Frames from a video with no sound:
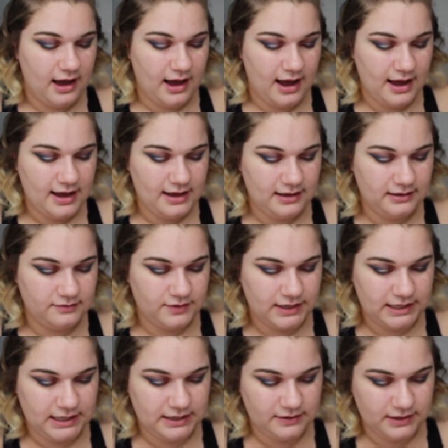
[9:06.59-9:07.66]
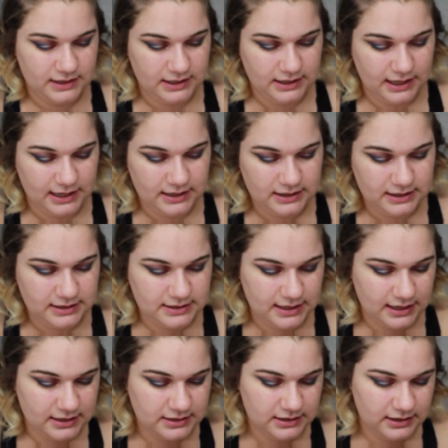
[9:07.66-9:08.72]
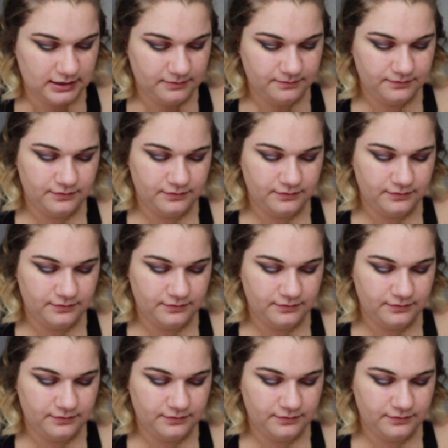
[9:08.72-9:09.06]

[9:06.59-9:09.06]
I really like these actually.